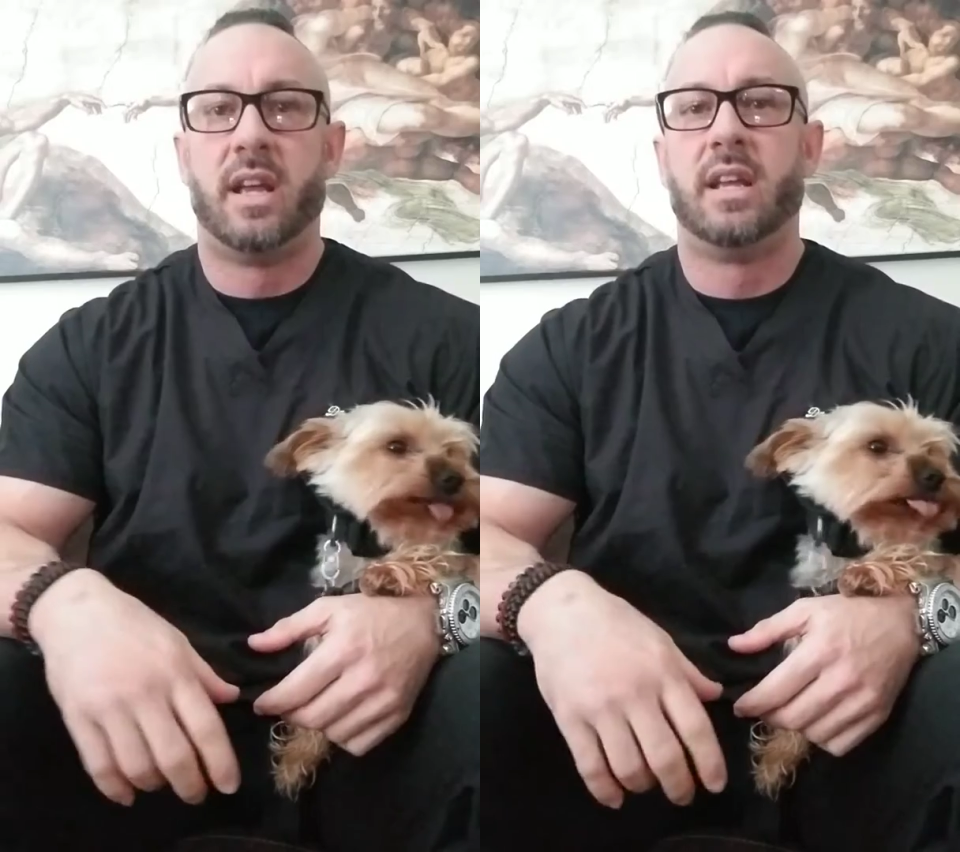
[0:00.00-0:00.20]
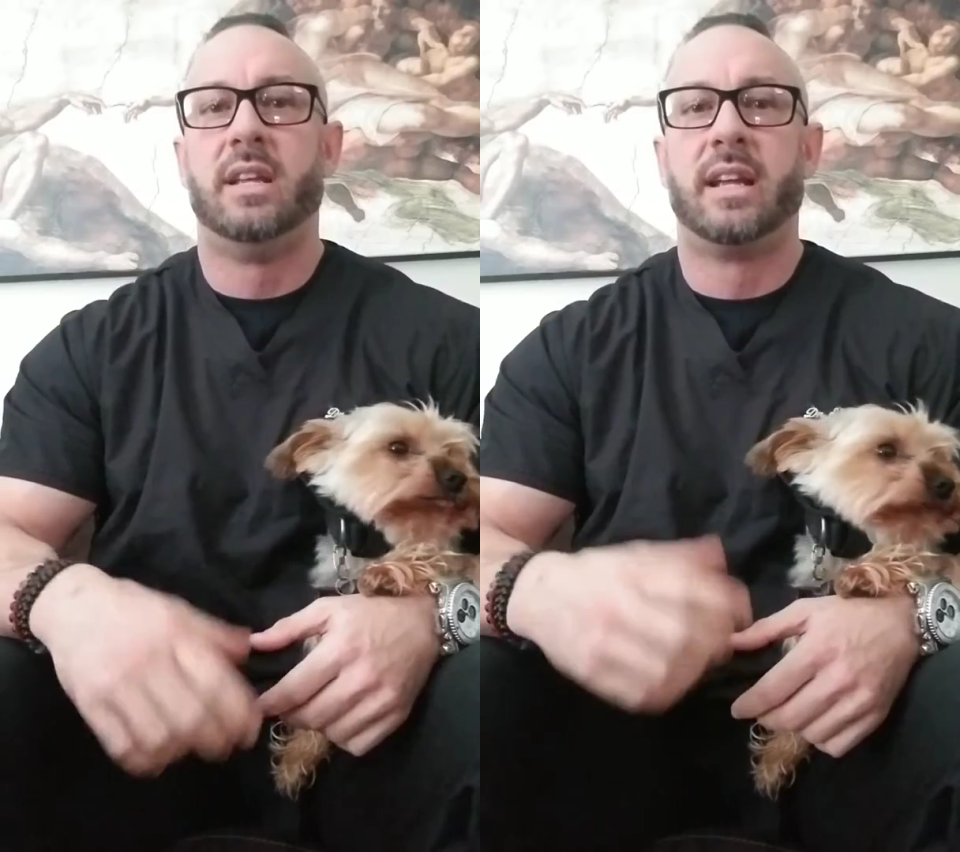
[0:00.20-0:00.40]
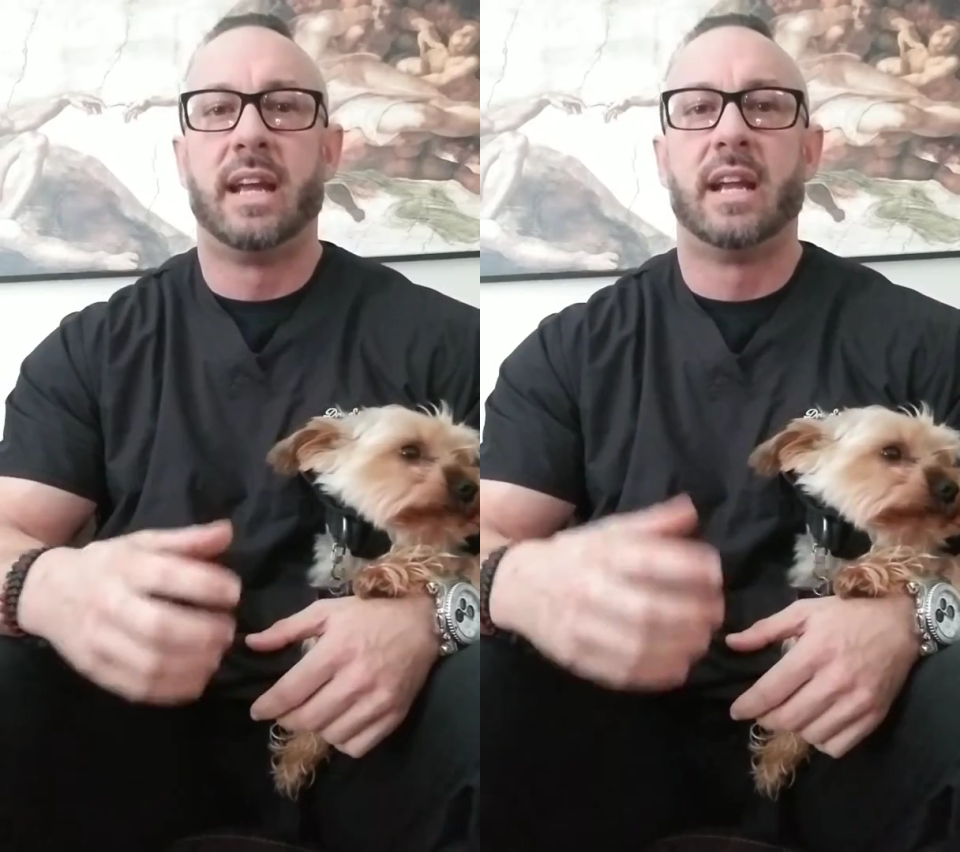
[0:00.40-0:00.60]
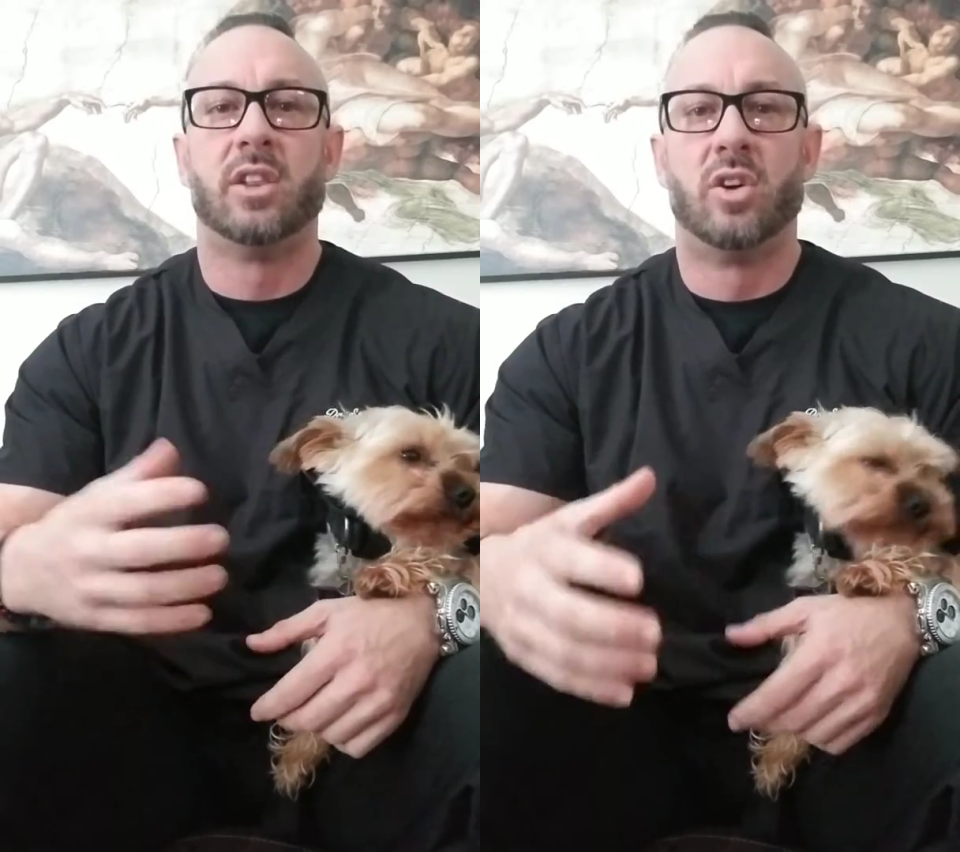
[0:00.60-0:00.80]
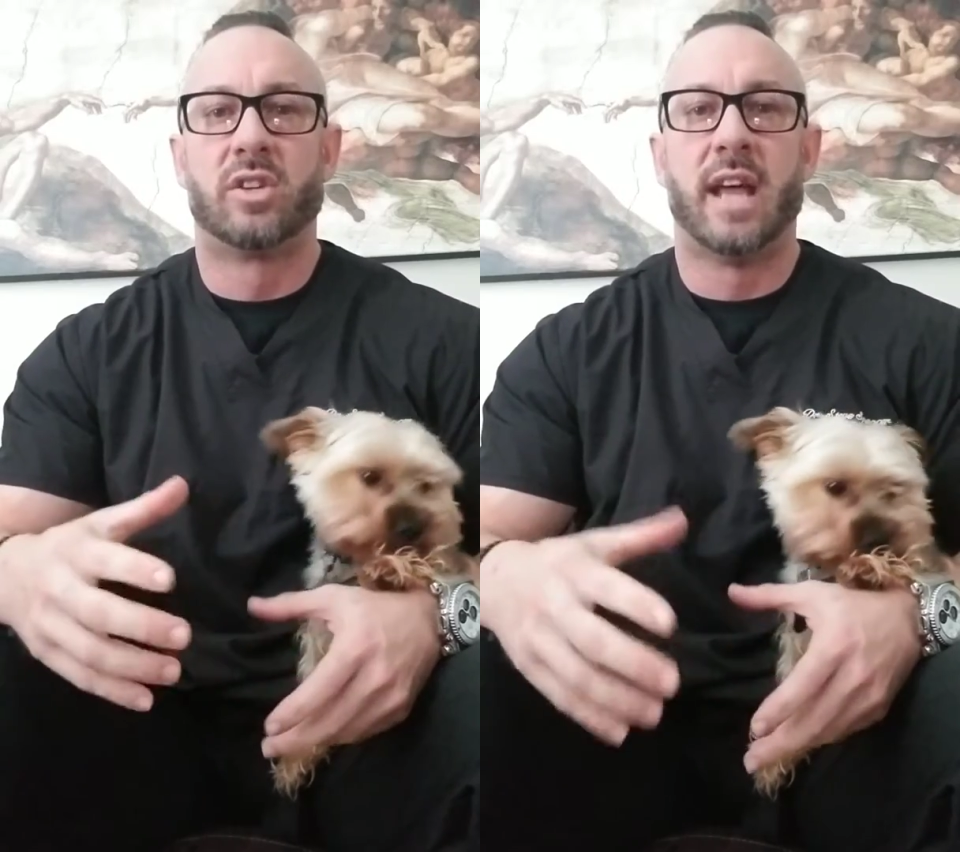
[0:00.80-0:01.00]
you get it
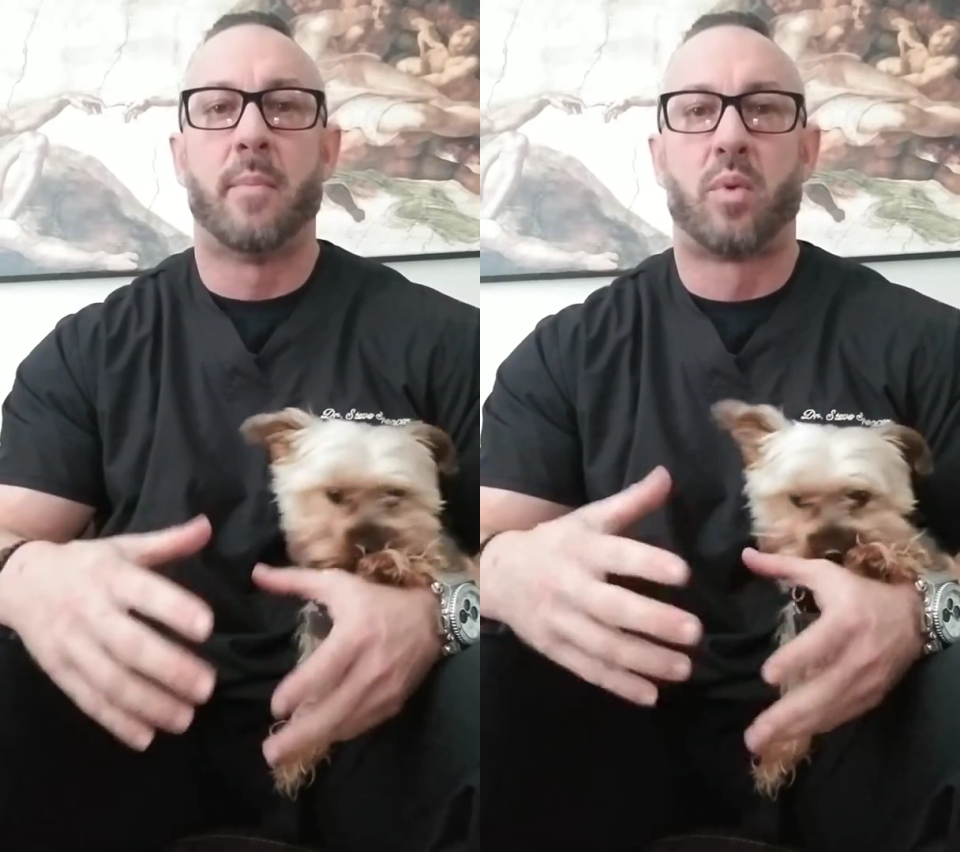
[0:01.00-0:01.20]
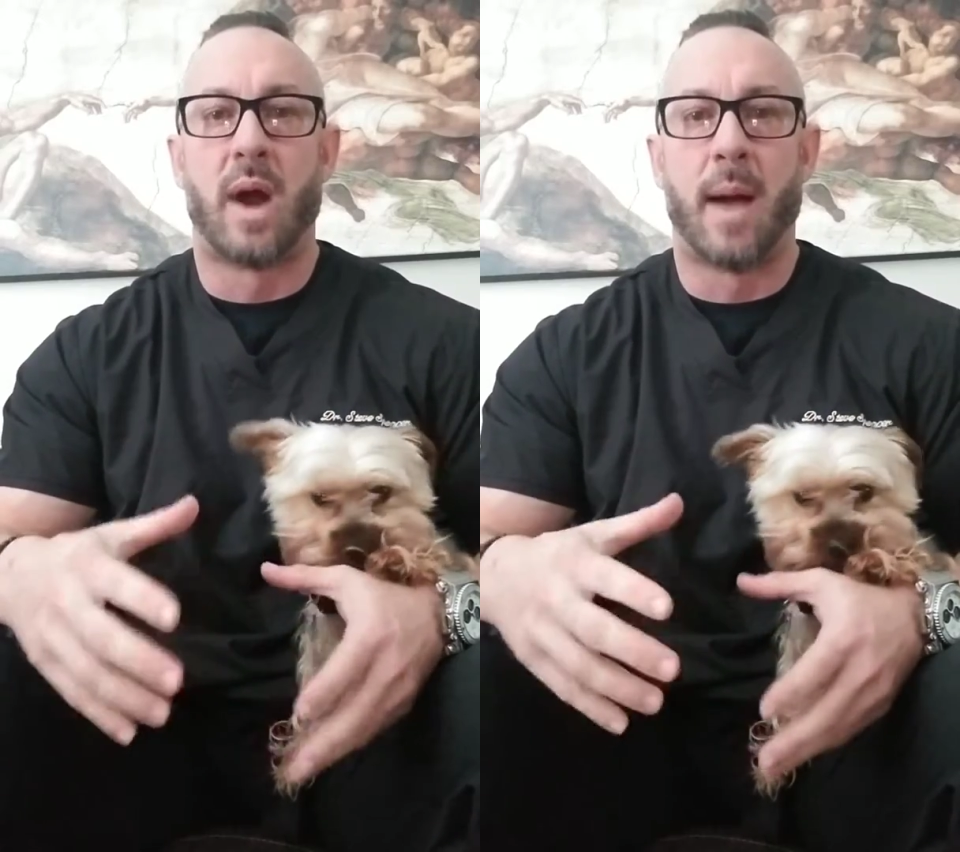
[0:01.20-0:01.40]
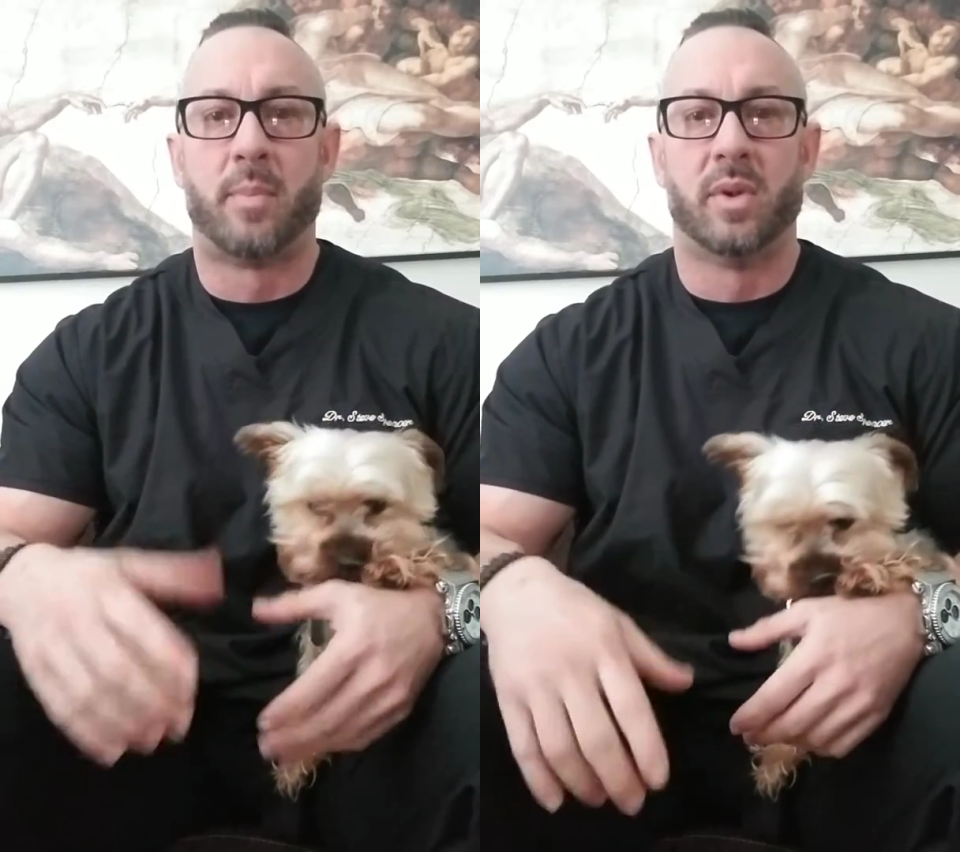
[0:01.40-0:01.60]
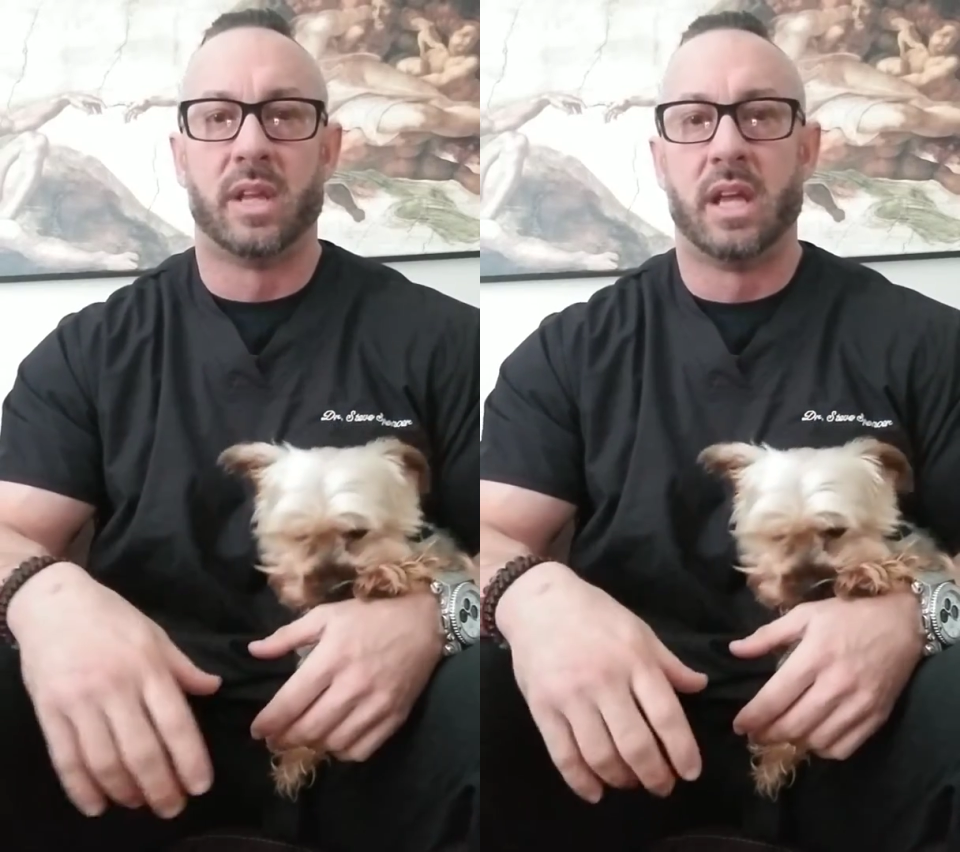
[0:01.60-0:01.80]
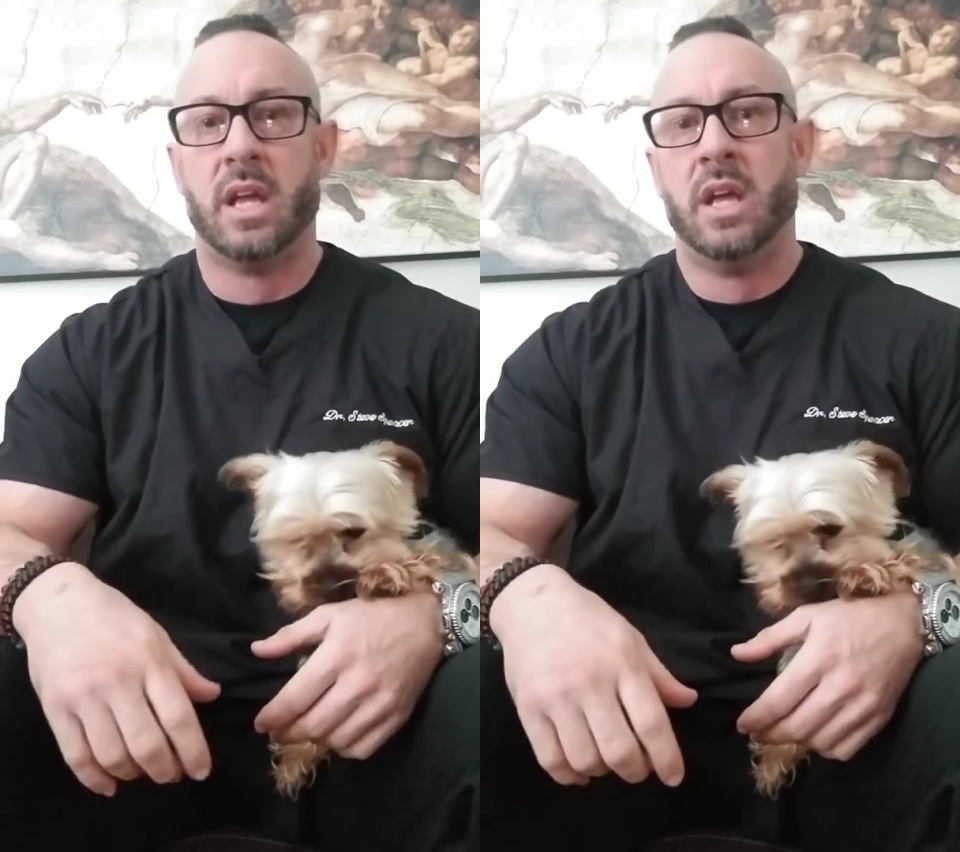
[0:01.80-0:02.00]
looked at properly.